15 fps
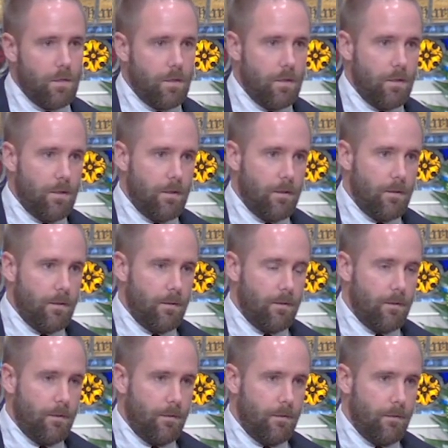
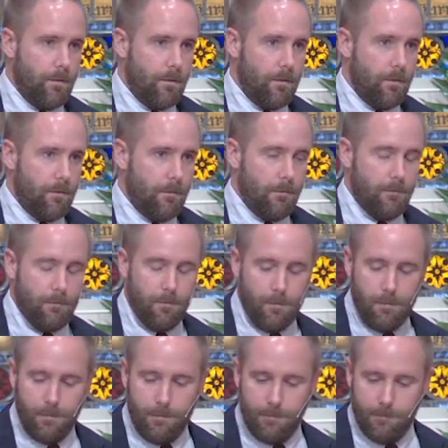
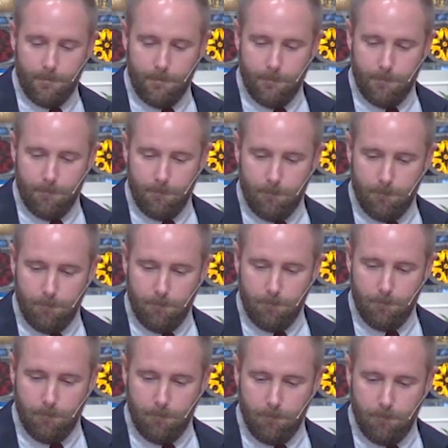
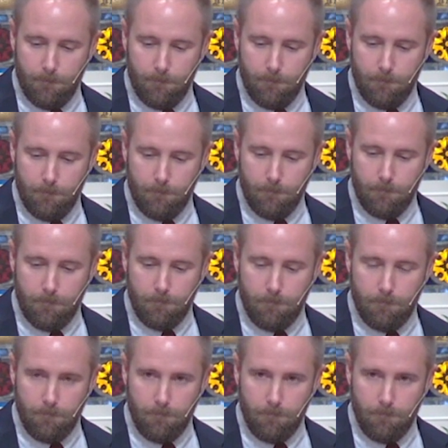Nobody speaks.